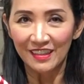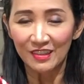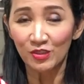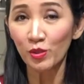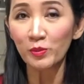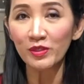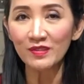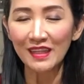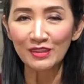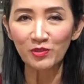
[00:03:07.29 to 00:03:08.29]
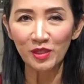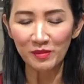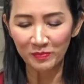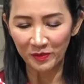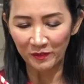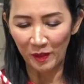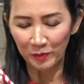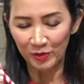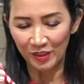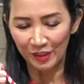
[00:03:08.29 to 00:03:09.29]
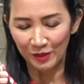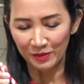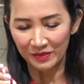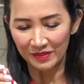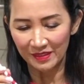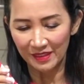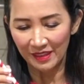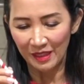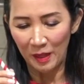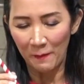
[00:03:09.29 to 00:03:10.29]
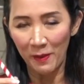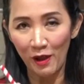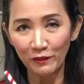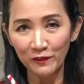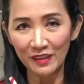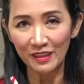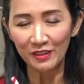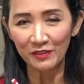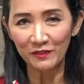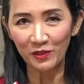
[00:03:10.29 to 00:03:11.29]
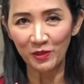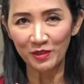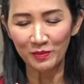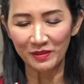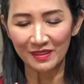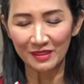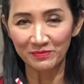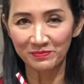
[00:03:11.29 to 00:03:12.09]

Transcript: strawberries and cream Frappuccino, perfect for Christmas.